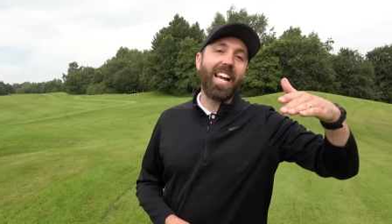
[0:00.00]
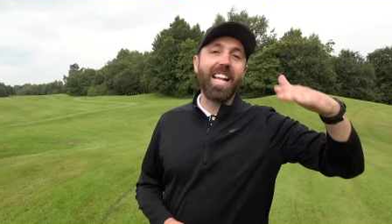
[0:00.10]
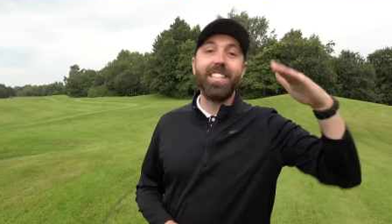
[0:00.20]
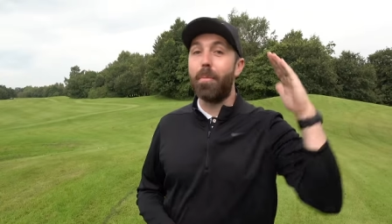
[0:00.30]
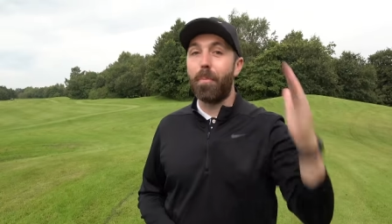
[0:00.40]

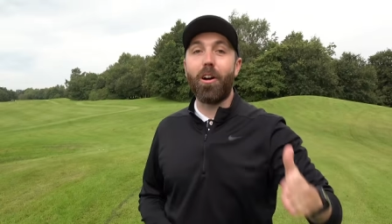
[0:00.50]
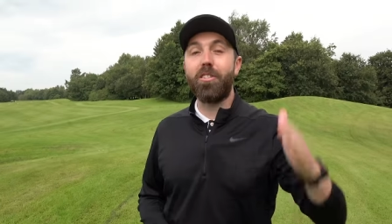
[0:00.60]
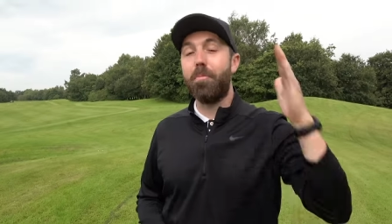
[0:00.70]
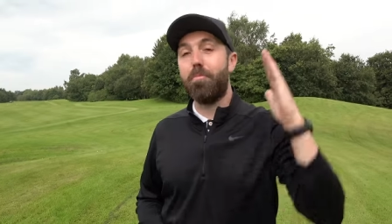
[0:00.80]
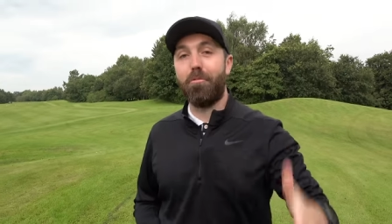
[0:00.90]
against a
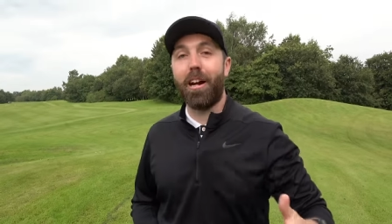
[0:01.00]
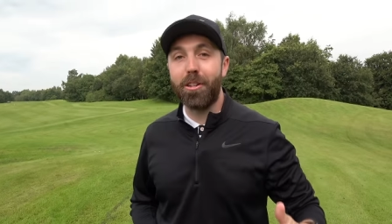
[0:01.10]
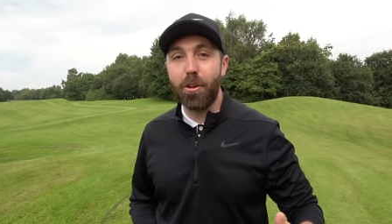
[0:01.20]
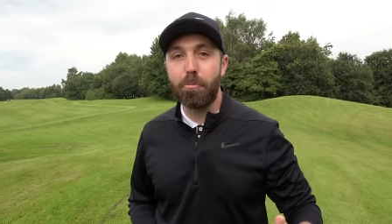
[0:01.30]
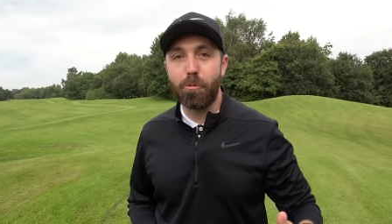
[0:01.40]
box of
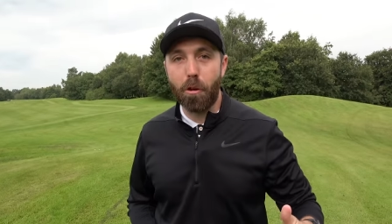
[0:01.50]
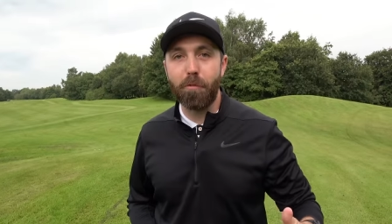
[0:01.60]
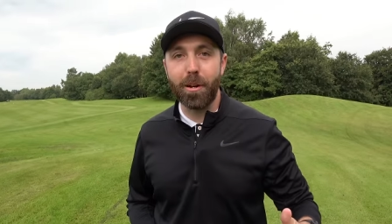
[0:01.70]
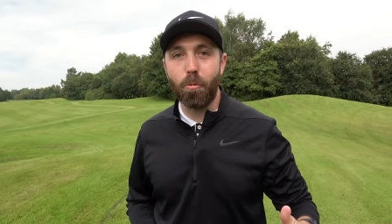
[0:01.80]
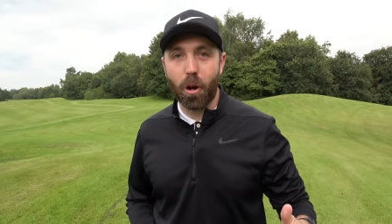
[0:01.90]
brand new Pro
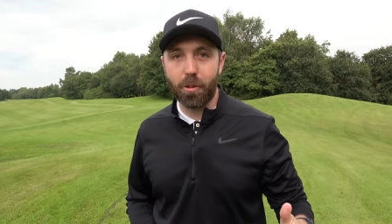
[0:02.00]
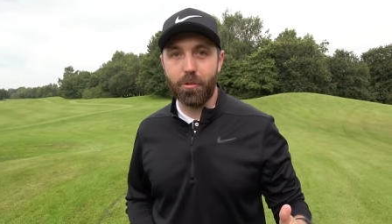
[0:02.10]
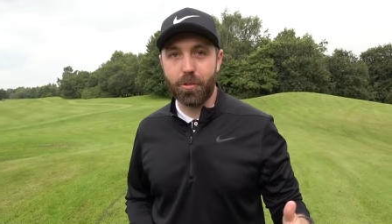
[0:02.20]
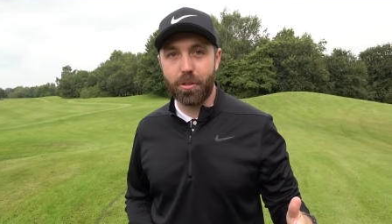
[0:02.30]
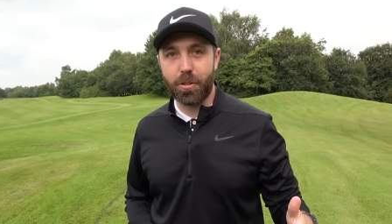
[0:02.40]

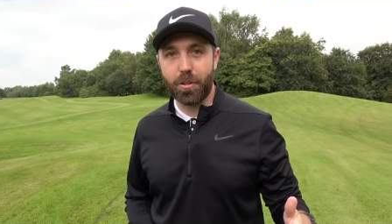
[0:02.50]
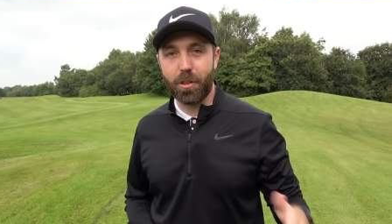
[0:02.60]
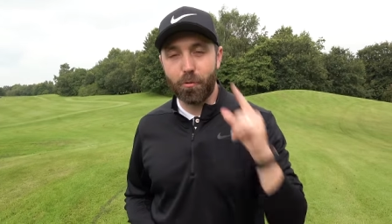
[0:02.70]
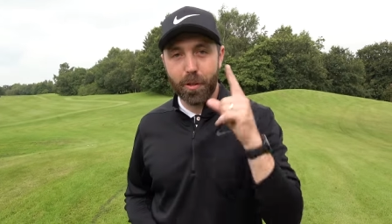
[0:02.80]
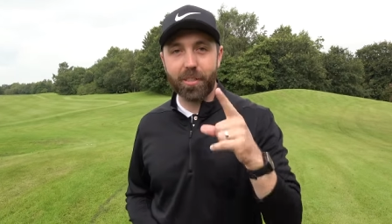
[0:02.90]
V1s.
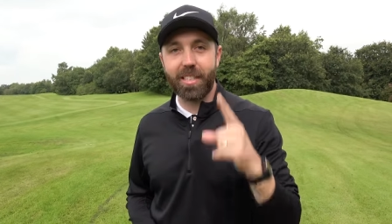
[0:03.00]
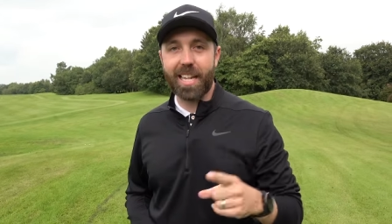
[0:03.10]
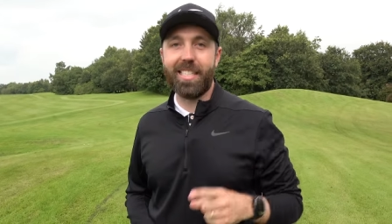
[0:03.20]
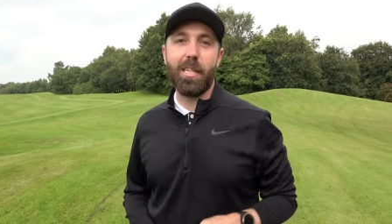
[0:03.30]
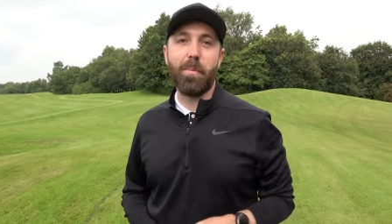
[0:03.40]
The real
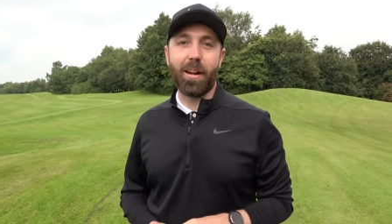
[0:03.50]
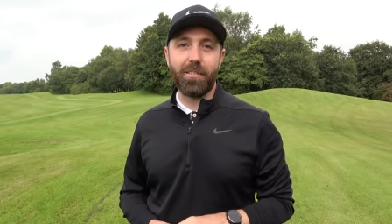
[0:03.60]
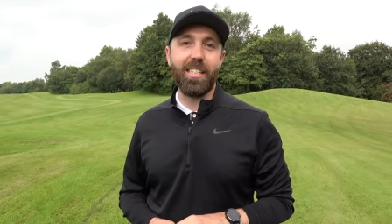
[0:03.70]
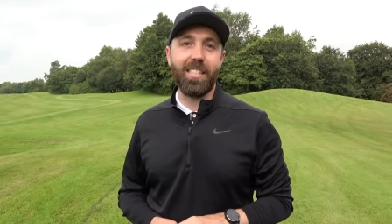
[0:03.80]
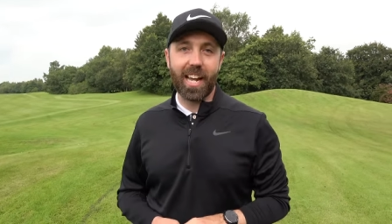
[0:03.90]
test is
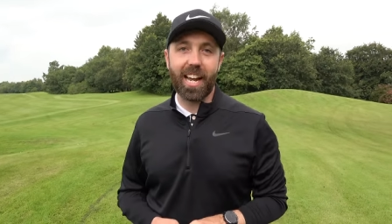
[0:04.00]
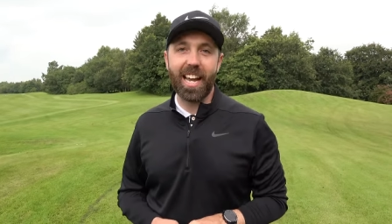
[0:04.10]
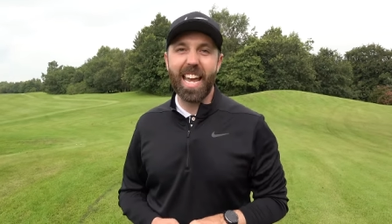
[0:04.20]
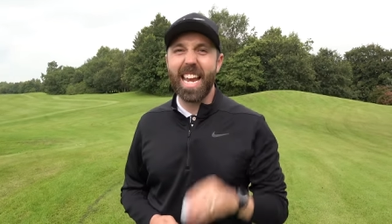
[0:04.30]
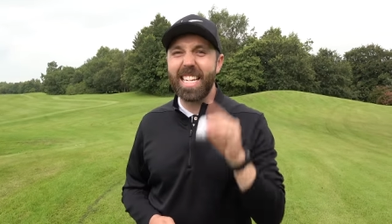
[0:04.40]
about to
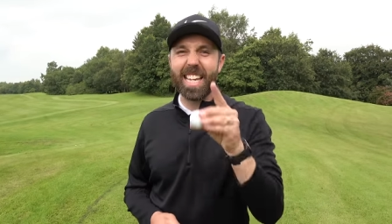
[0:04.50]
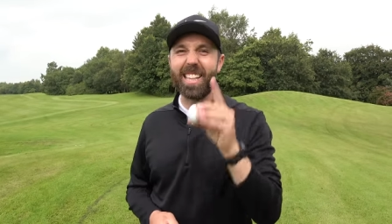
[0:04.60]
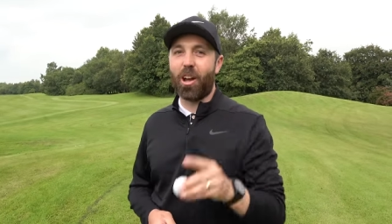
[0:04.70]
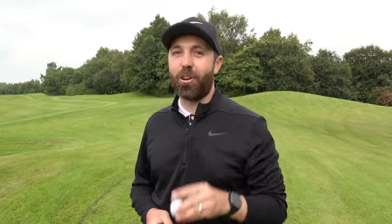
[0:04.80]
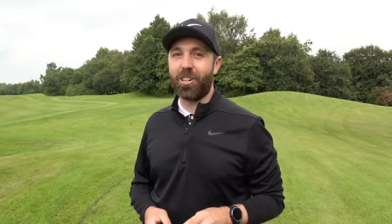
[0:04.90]
start. Is
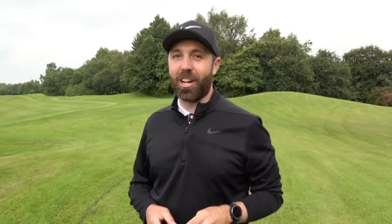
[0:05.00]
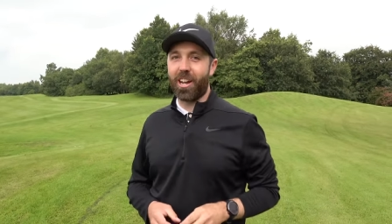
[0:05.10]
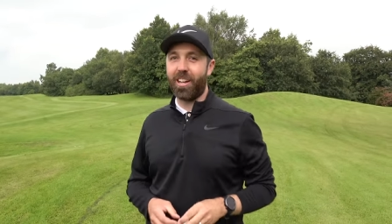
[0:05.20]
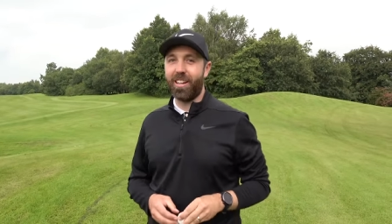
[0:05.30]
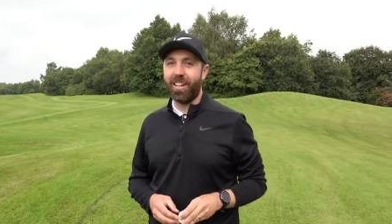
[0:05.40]
it
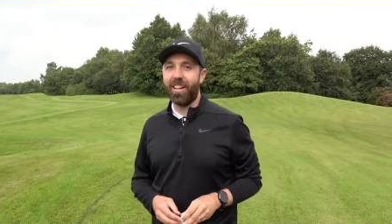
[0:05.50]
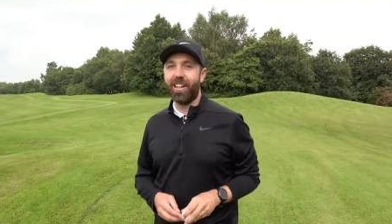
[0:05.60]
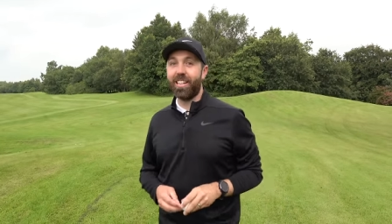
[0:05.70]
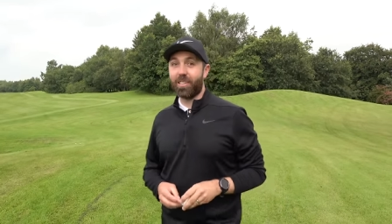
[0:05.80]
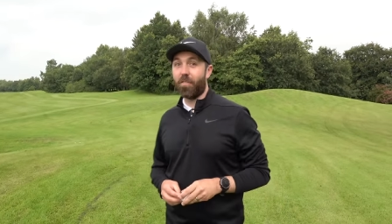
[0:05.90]
longer?
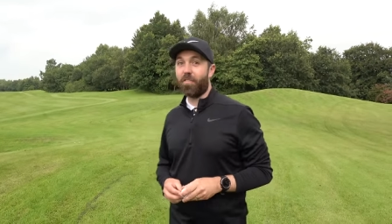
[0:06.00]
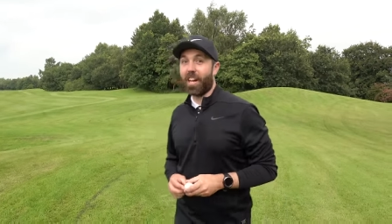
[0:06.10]
Let's go and